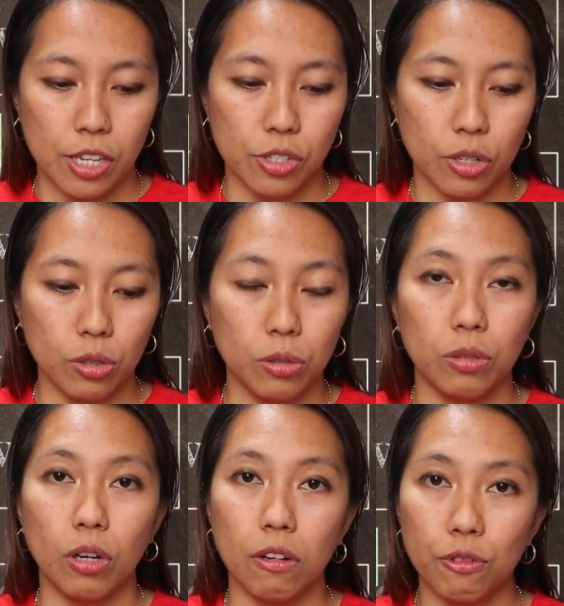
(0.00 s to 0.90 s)

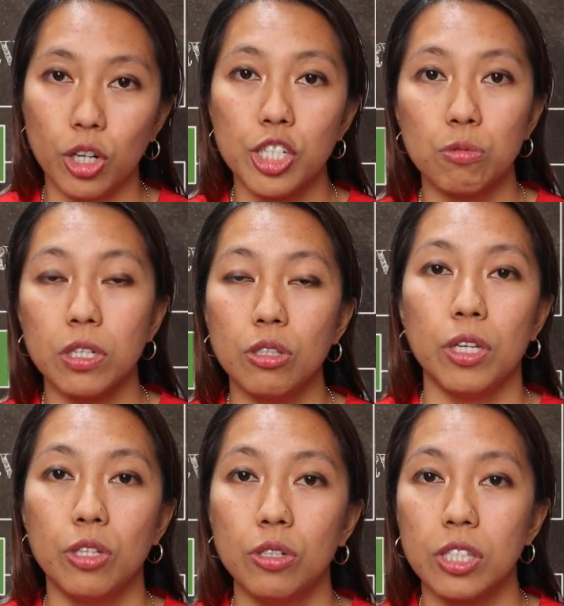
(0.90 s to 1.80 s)
So of course we
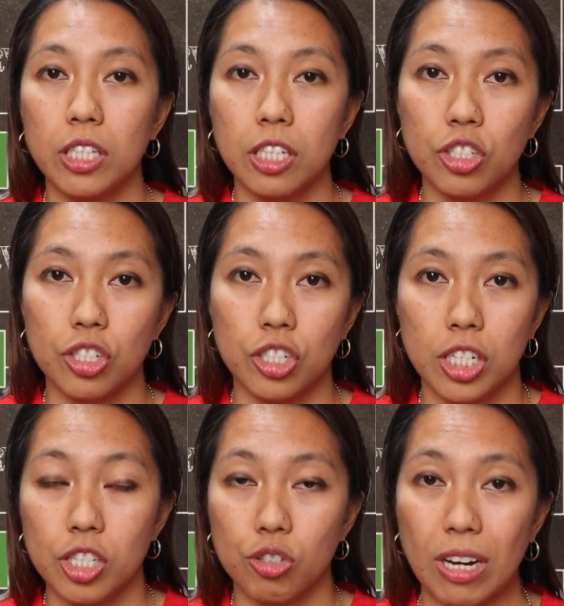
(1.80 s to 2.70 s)
do teach
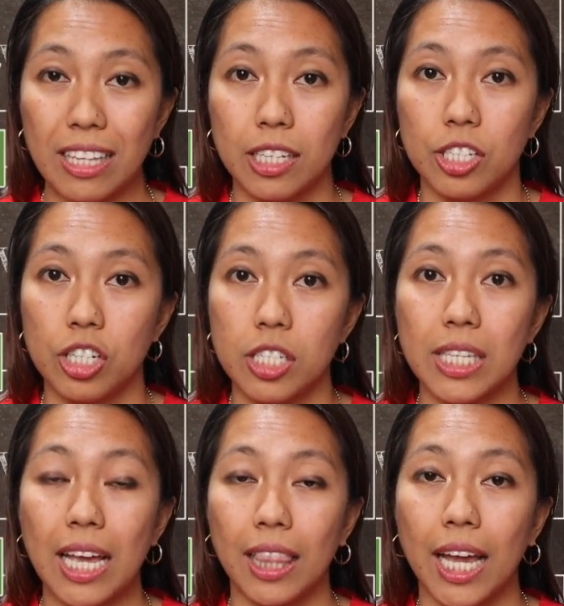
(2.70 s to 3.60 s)

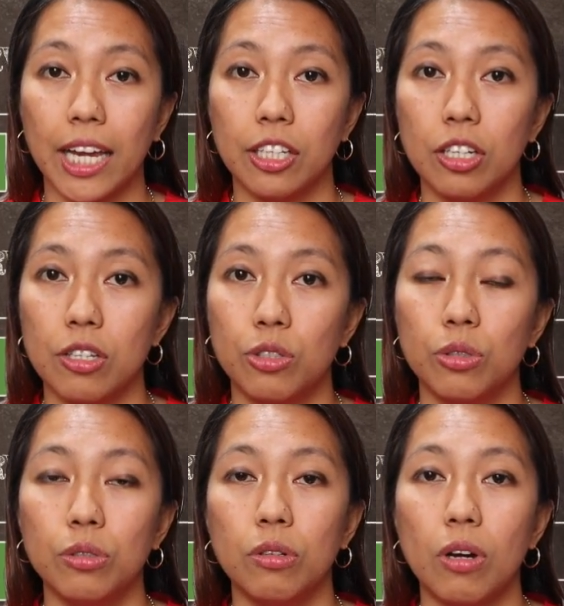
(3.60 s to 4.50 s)
strategies aligned
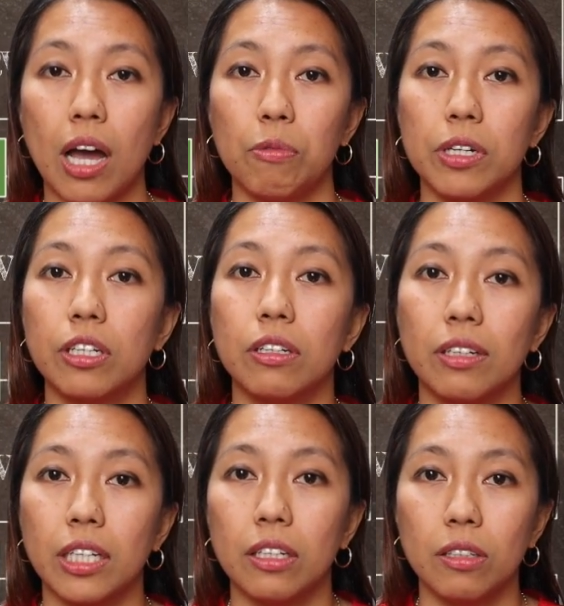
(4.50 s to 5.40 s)
to our
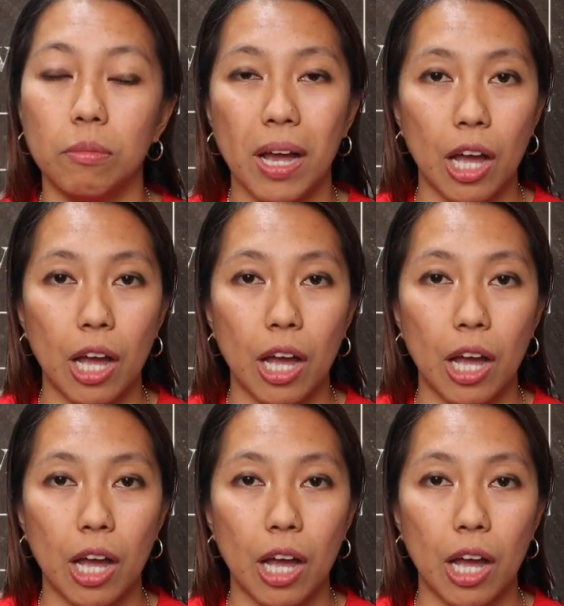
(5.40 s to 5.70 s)
curriculum.